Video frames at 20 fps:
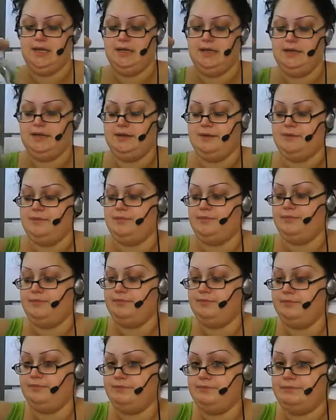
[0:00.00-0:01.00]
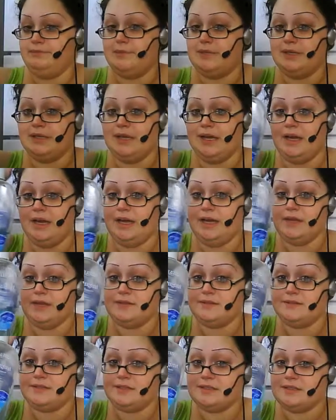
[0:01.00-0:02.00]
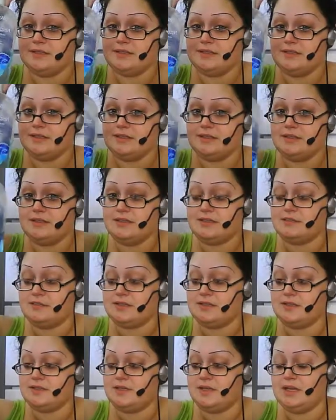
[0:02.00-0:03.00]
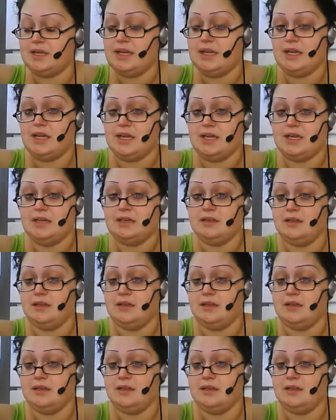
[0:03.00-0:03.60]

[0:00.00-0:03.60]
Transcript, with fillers: Um, but yeah, I use this as much as I can.